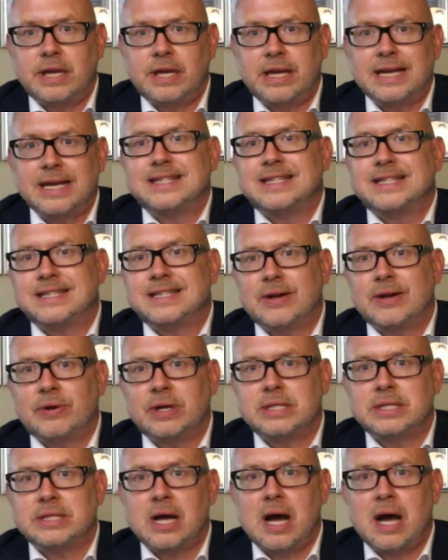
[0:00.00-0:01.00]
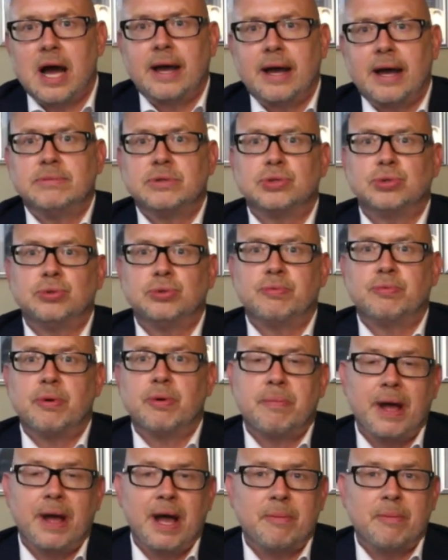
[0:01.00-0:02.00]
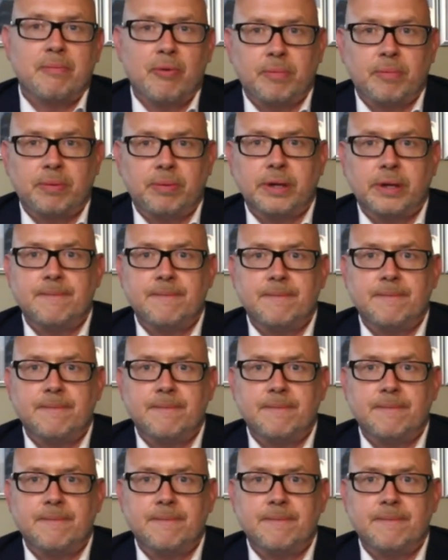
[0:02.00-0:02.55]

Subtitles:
necessary time to prepare properly.